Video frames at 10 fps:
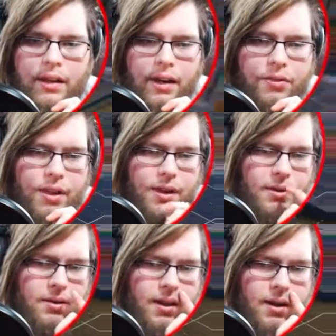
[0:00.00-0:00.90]
you know,
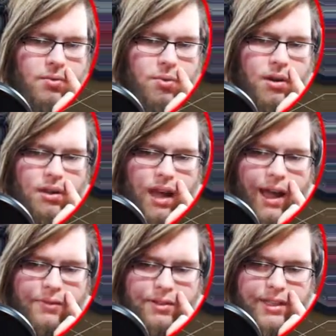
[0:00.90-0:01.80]
that in real
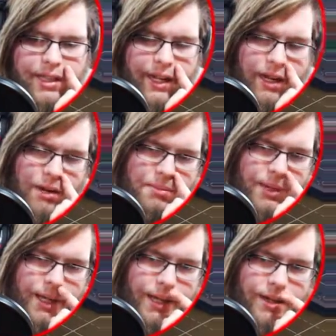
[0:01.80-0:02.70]
life was there,
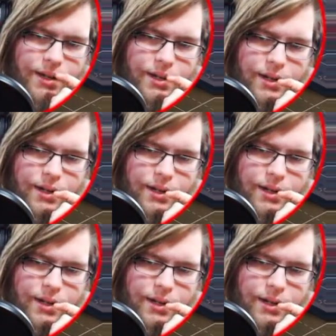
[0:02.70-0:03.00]
but